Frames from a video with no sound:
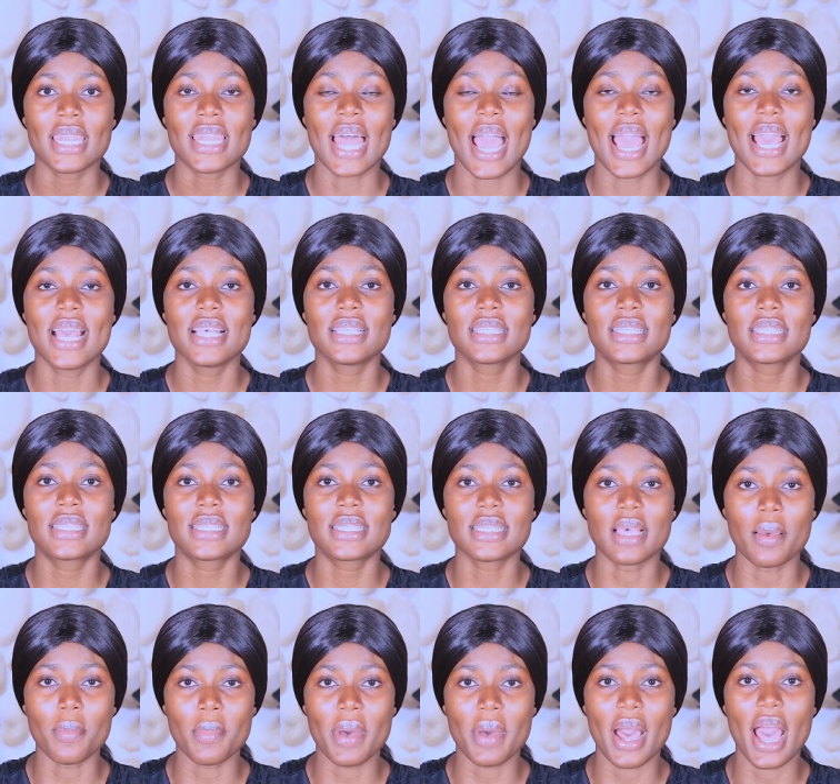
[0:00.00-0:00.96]
na
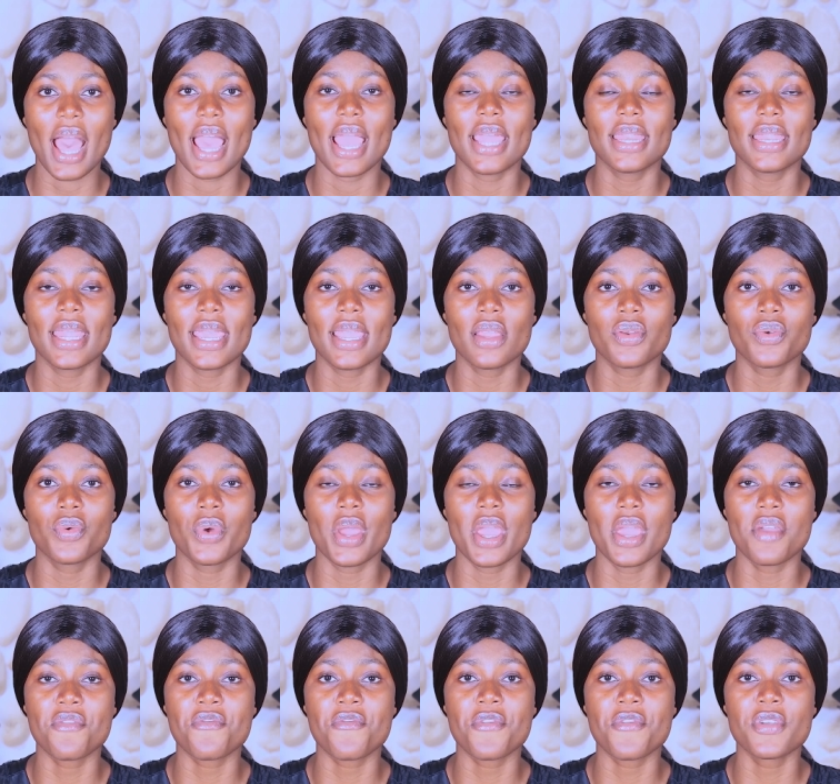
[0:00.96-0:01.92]
enstem aye ne no
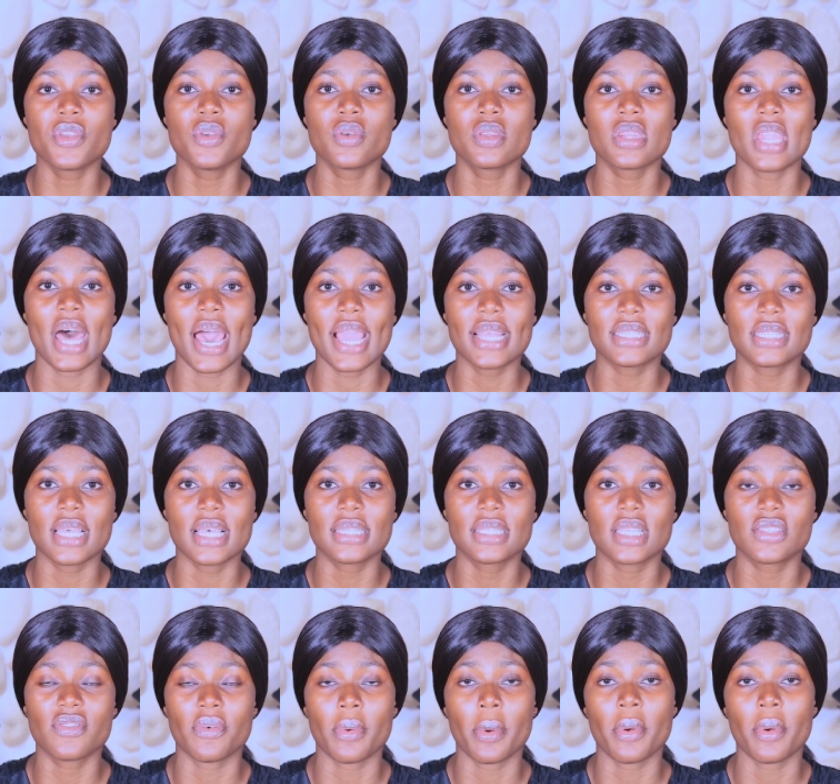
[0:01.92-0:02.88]
every United
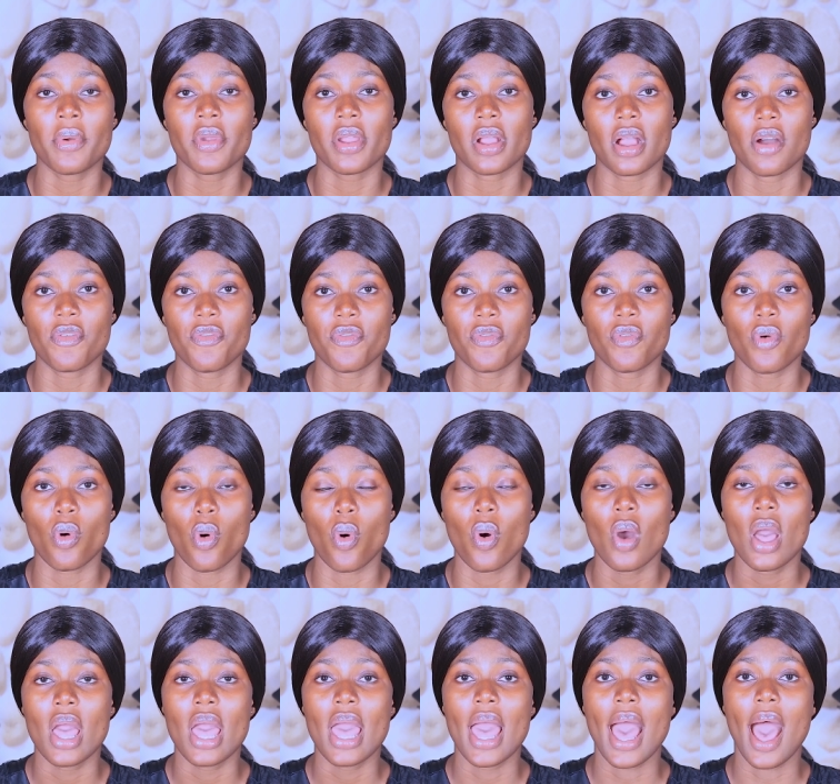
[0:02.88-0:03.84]
States of America
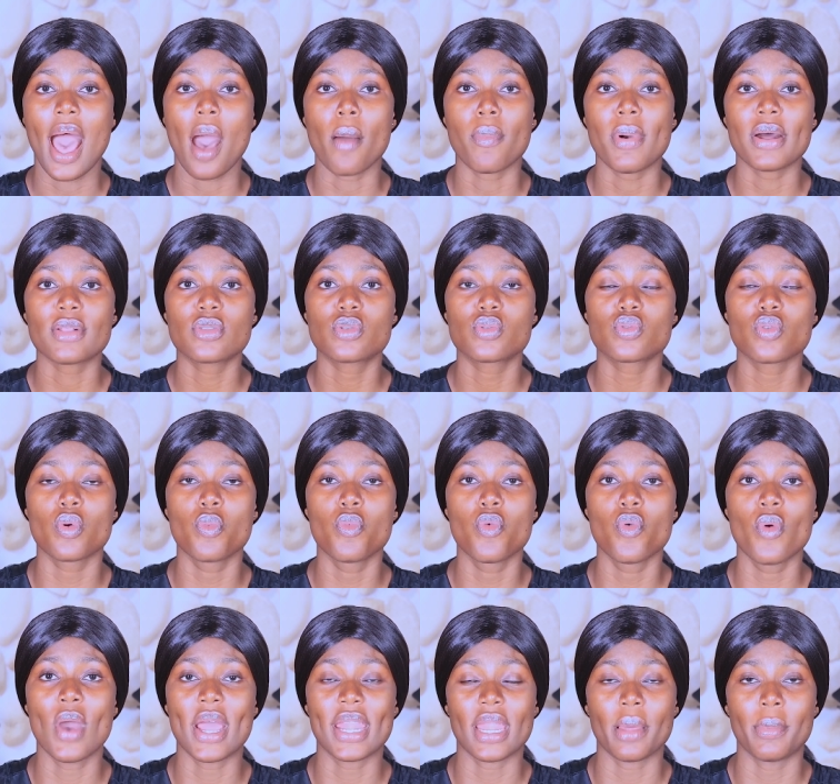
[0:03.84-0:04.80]
for about
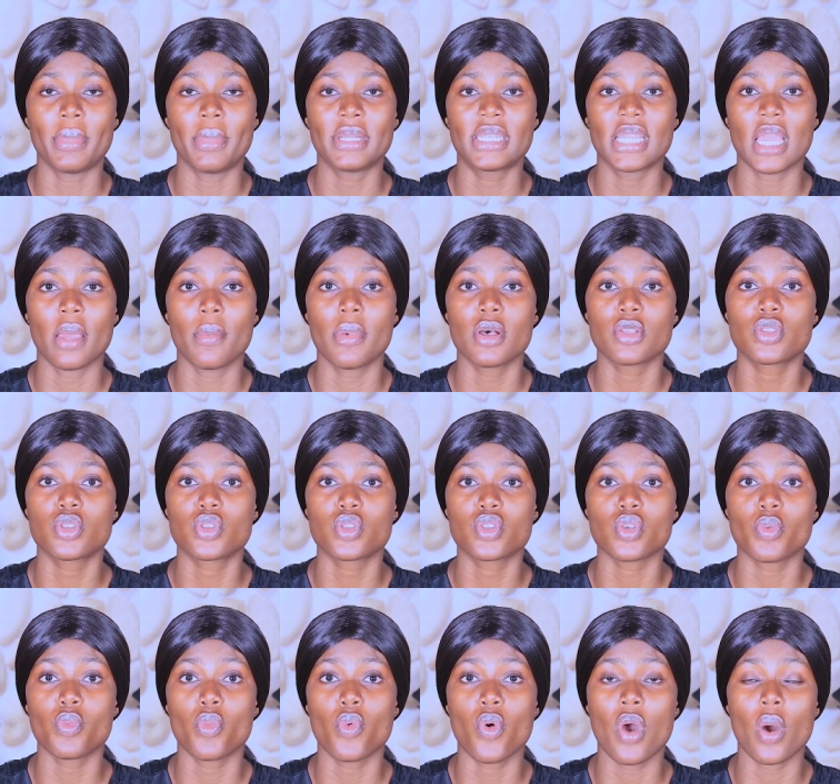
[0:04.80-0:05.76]
somu and I'm a day about
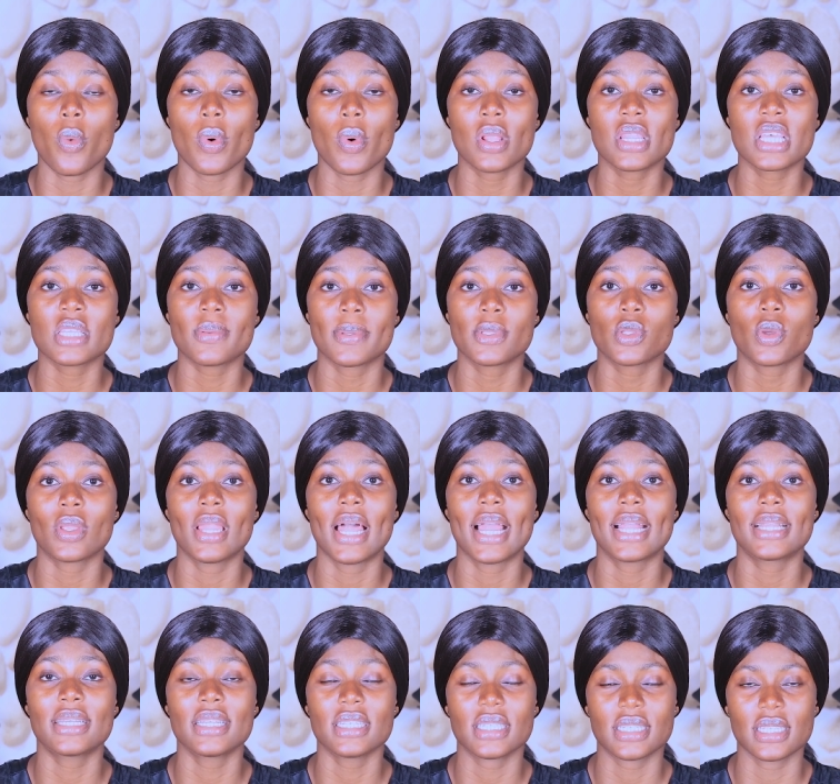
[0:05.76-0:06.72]
somu over this
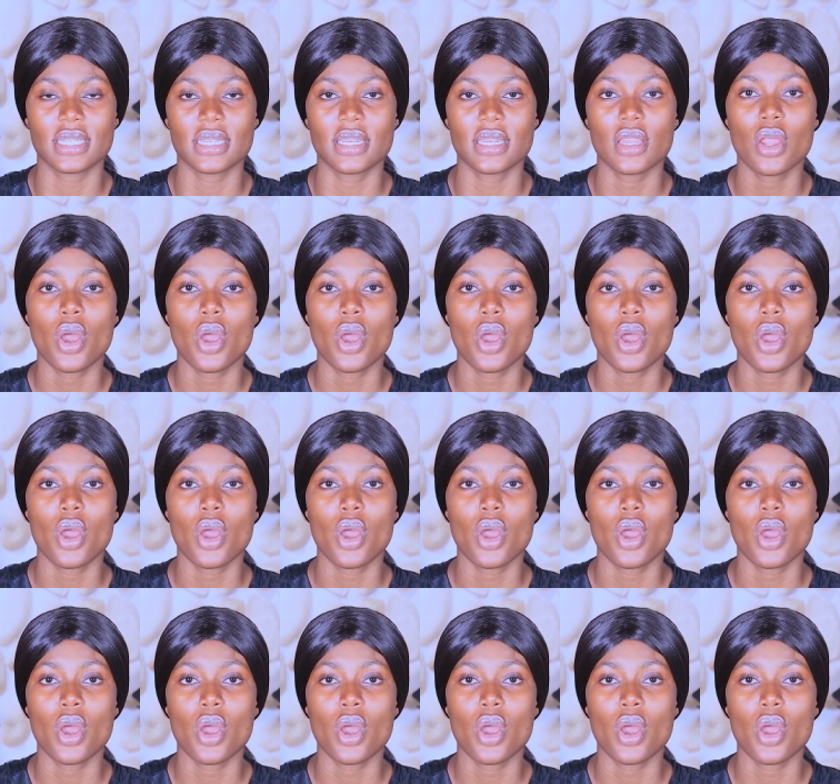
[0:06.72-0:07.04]
particular edition